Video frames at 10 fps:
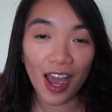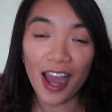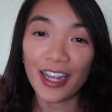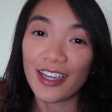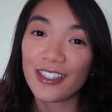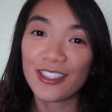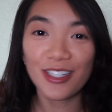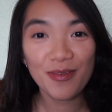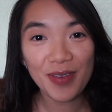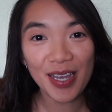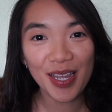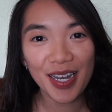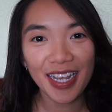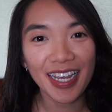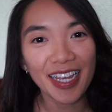I should have
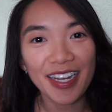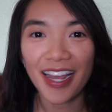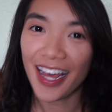been in